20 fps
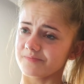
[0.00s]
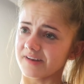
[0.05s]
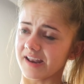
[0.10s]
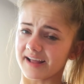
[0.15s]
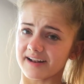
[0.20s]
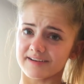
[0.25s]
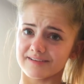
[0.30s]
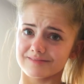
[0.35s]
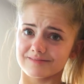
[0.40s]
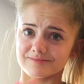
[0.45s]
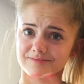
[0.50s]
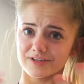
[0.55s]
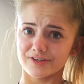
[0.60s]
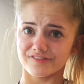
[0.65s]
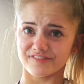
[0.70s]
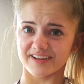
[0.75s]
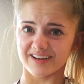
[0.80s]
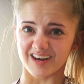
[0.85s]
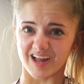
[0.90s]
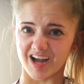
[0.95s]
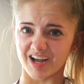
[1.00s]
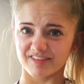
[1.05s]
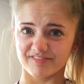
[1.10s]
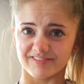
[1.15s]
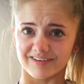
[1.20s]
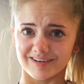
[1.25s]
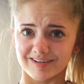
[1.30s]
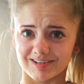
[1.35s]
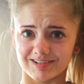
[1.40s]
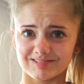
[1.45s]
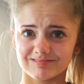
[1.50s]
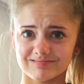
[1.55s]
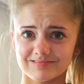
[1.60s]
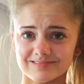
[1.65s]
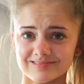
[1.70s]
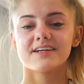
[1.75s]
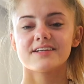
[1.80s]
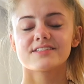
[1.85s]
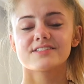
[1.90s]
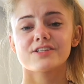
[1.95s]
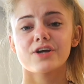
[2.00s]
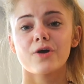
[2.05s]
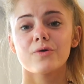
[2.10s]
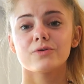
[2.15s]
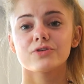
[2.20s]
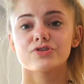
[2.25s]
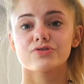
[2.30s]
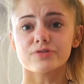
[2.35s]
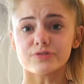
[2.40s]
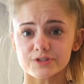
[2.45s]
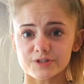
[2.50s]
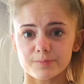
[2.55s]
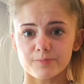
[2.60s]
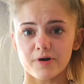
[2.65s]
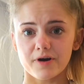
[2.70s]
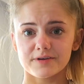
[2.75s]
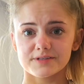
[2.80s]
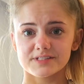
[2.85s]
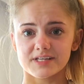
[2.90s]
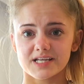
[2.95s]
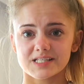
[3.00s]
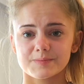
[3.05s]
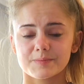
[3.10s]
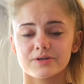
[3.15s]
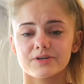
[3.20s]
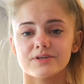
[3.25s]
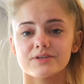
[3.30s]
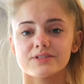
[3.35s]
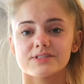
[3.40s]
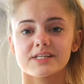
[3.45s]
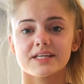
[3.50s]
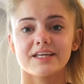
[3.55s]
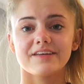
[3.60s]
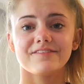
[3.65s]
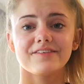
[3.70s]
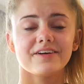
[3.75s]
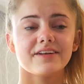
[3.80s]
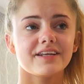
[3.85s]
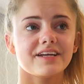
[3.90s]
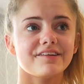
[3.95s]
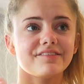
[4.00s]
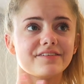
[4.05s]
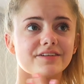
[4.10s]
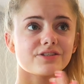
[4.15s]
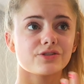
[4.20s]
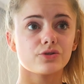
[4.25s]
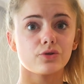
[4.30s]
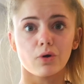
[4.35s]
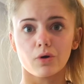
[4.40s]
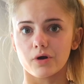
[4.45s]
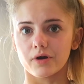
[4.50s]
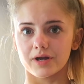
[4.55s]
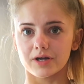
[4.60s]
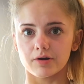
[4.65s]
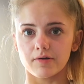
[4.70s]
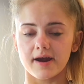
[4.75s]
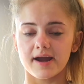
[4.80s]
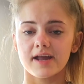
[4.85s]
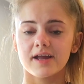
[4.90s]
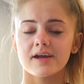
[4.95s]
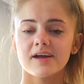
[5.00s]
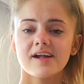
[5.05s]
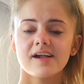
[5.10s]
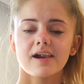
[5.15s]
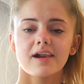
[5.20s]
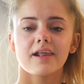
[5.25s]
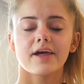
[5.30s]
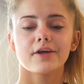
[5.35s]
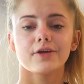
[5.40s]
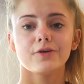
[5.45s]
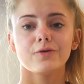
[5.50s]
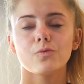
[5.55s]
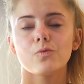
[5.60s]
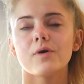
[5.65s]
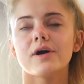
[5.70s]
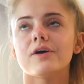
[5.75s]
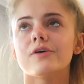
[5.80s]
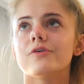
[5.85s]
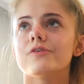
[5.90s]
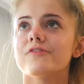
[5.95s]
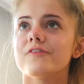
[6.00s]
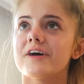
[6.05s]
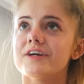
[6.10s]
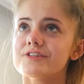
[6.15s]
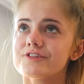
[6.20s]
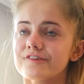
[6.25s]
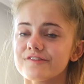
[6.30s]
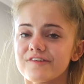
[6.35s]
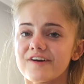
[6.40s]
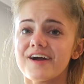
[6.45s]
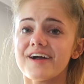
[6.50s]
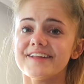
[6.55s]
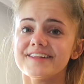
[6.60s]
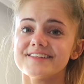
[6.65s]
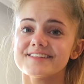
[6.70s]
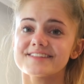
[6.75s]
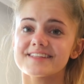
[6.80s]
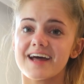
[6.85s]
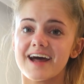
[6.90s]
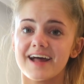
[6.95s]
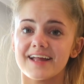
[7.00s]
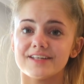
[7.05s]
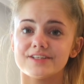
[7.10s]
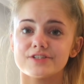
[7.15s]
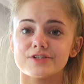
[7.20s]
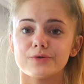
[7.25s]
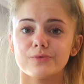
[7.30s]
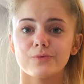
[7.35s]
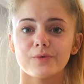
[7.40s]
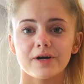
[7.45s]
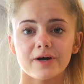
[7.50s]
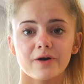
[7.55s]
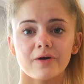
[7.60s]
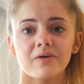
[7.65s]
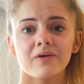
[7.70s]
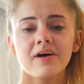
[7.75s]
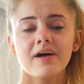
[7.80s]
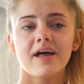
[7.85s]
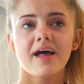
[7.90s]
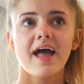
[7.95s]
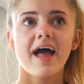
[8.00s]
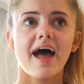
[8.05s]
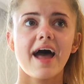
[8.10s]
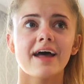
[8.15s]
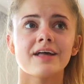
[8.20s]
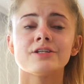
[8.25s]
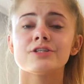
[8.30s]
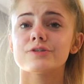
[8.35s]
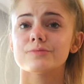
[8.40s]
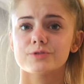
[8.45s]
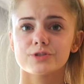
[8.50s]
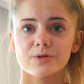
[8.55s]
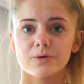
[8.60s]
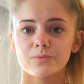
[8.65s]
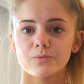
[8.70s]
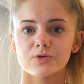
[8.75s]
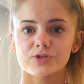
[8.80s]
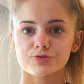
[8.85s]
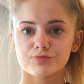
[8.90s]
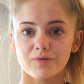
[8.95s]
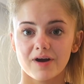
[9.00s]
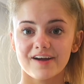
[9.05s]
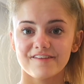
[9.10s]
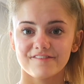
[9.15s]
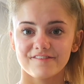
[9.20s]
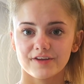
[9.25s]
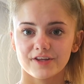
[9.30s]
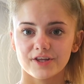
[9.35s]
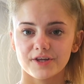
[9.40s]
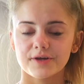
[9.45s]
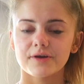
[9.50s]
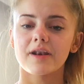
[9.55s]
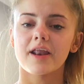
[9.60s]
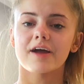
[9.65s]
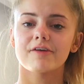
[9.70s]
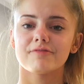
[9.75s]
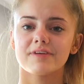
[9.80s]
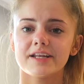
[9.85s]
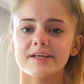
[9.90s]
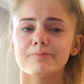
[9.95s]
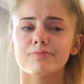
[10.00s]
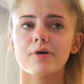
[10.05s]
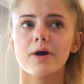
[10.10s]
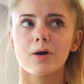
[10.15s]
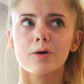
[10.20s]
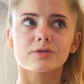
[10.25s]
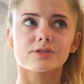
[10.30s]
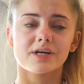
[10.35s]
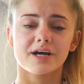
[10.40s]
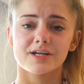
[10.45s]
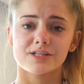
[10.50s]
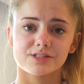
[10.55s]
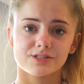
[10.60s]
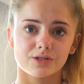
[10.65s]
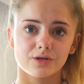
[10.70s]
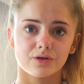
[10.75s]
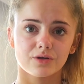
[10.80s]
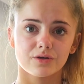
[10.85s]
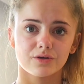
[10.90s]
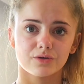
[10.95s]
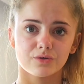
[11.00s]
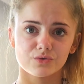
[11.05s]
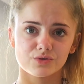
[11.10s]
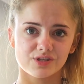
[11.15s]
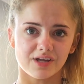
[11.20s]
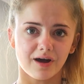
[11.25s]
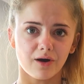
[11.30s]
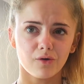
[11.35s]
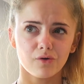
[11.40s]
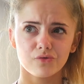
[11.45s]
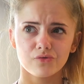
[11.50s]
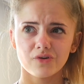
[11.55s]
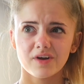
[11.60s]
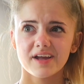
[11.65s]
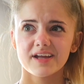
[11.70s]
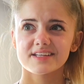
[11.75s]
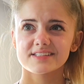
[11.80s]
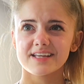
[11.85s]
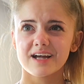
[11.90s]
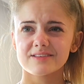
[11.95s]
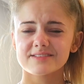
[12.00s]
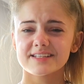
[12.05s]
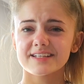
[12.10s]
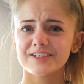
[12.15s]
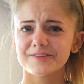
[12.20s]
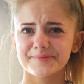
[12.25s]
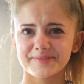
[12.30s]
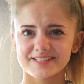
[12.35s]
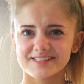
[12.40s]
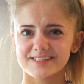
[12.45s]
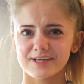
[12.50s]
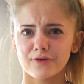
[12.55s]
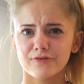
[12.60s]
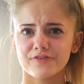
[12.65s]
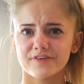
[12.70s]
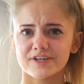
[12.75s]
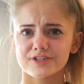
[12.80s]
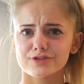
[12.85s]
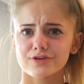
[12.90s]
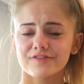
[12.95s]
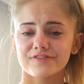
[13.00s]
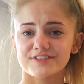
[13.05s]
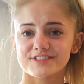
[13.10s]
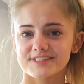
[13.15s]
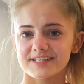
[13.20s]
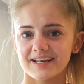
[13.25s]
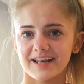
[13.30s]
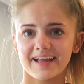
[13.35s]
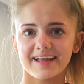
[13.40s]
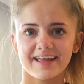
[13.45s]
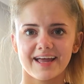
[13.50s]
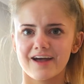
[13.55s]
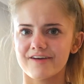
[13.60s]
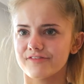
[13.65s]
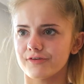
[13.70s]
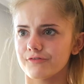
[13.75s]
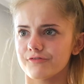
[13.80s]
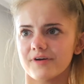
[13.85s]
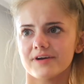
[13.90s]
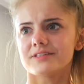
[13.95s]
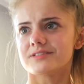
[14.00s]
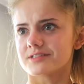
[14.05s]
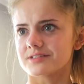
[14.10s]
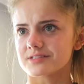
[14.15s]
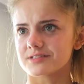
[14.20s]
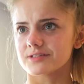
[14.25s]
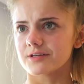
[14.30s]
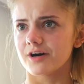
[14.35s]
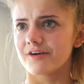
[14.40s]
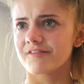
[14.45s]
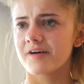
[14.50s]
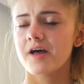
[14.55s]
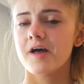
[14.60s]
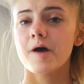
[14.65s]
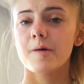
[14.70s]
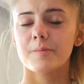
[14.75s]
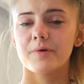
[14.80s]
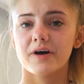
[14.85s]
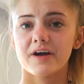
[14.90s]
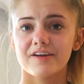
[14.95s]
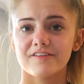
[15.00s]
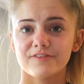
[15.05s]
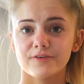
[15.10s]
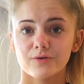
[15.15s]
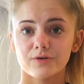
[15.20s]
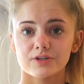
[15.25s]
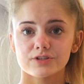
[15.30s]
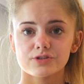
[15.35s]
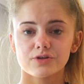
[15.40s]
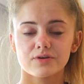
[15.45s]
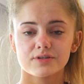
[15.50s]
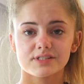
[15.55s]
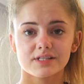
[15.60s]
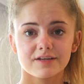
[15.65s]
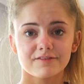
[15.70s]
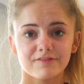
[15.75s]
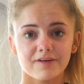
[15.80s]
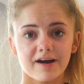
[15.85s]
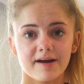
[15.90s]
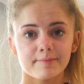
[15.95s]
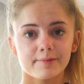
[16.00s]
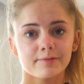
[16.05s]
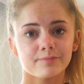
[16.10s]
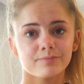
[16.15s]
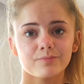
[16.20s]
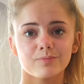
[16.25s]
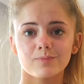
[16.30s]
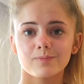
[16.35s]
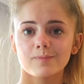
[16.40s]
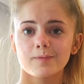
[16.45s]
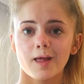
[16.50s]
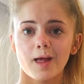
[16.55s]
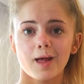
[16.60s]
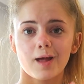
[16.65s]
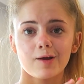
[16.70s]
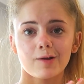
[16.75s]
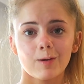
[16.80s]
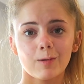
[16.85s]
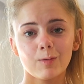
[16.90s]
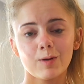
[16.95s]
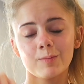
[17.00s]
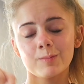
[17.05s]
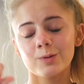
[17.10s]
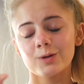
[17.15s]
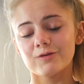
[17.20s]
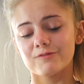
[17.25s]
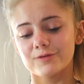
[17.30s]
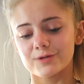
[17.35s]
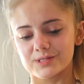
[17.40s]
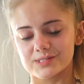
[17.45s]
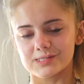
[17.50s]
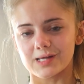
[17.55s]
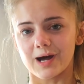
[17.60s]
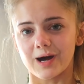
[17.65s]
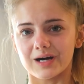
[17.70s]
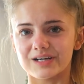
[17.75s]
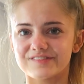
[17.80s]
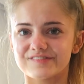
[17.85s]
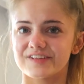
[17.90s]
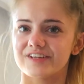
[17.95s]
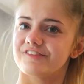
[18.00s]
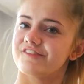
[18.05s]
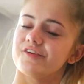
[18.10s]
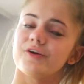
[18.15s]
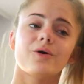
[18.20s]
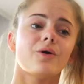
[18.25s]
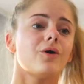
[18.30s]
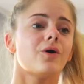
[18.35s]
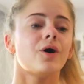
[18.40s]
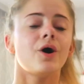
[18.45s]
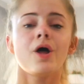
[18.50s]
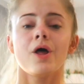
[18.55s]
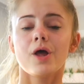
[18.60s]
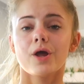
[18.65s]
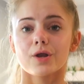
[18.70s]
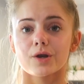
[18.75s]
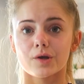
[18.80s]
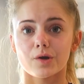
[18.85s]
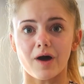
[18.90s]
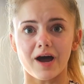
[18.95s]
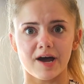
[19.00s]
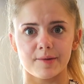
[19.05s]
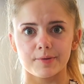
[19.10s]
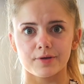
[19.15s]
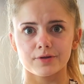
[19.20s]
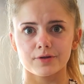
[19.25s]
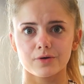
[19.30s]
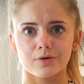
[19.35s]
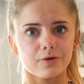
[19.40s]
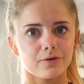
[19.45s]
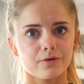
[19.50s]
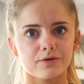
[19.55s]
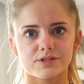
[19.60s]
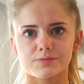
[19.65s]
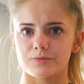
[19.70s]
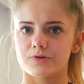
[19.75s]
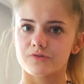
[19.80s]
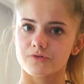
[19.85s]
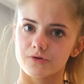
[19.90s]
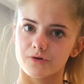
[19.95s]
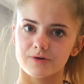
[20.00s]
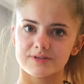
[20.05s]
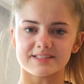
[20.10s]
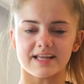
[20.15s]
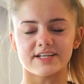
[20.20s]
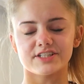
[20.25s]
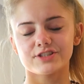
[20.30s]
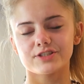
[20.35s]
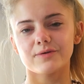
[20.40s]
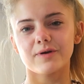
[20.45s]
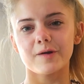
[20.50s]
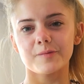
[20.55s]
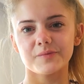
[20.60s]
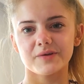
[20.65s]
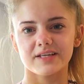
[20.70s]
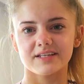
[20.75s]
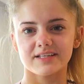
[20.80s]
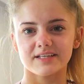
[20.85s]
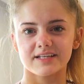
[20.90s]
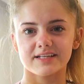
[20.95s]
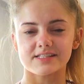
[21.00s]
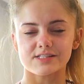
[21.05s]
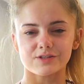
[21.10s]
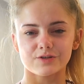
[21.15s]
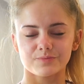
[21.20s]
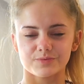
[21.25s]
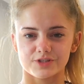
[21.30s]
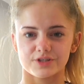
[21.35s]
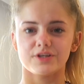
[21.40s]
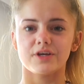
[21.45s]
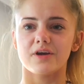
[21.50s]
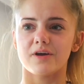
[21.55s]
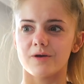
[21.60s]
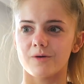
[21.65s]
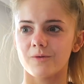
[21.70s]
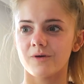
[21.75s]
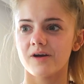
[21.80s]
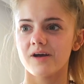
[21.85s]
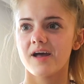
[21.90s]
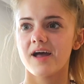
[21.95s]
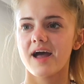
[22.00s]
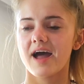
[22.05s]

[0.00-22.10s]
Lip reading: like loving life, I don't know. So trust the process, because even if it's not going great, like, you will find your friends and you will end up doing what's right for you. Like, really prioritize yourself. Sounds a little bit selfish. Obviously, like, care for your friends and stuff. But if you're in a toxic environment, remove yourself. If you're not happy on your course, move course. Like, do you know what I mean? It's up to you.